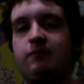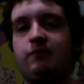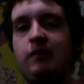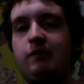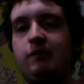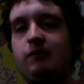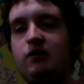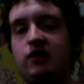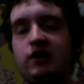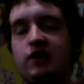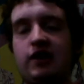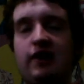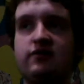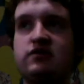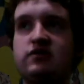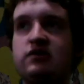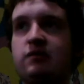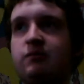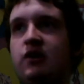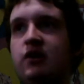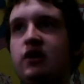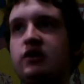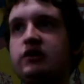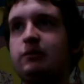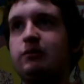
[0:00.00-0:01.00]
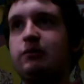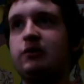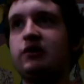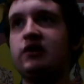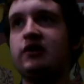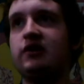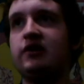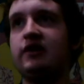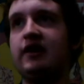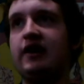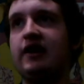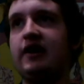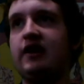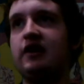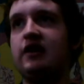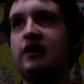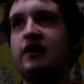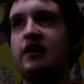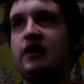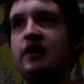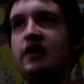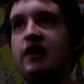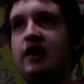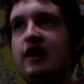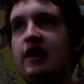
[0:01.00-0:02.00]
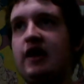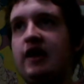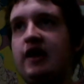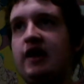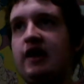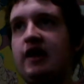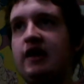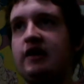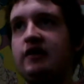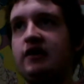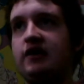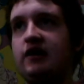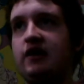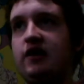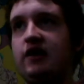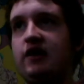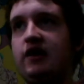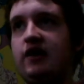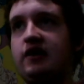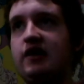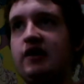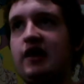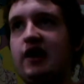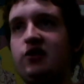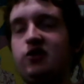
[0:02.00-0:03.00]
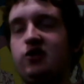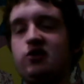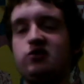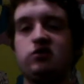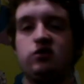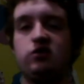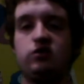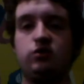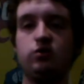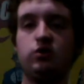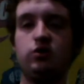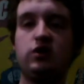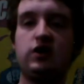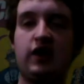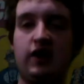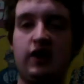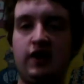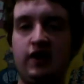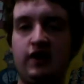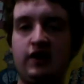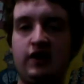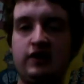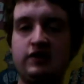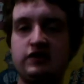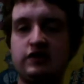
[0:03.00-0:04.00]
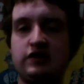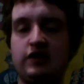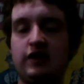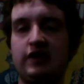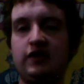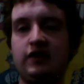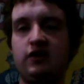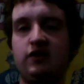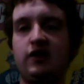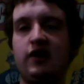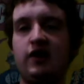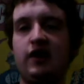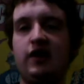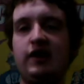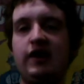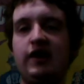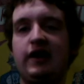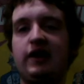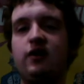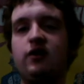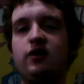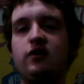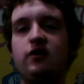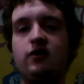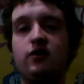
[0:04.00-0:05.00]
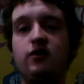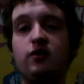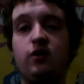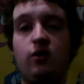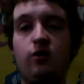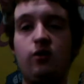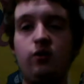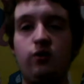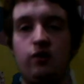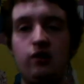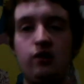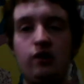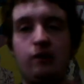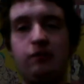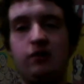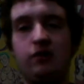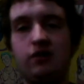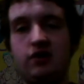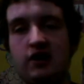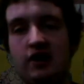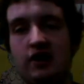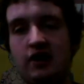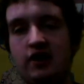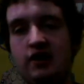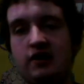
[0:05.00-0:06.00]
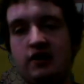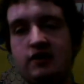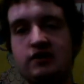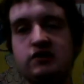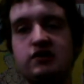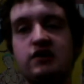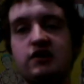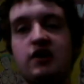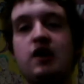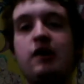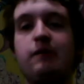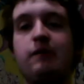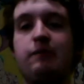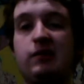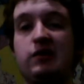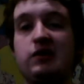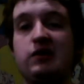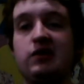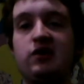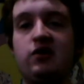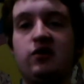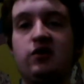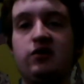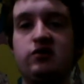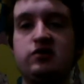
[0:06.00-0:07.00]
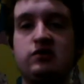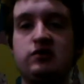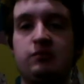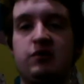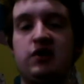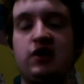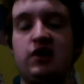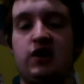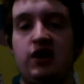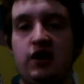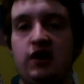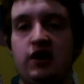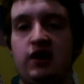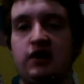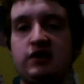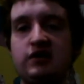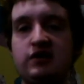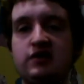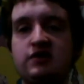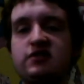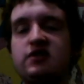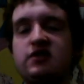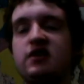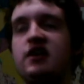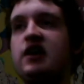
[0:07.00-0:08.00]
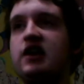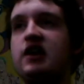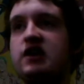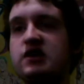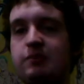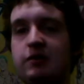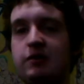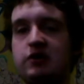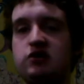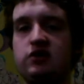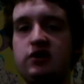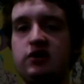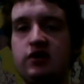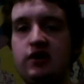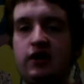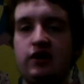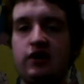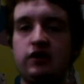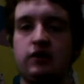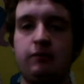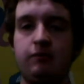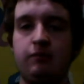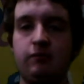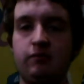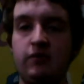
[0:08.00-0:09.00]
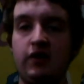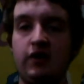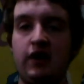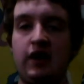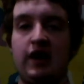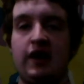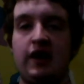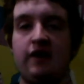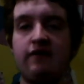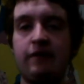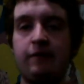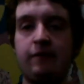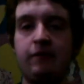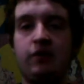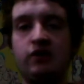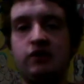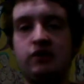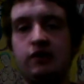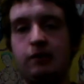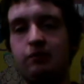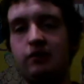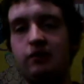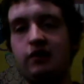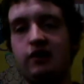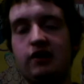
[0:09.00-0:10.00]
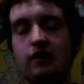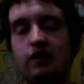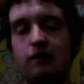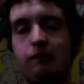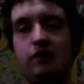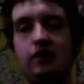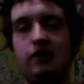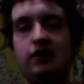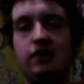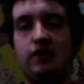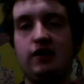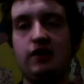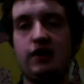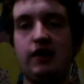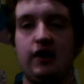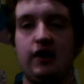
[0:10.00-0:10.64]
maybe you can have some multiplayer in that. And yeah, those are two cons, and they're not like horrible cons, but you know, there's some cons, especially not having multiplayer. But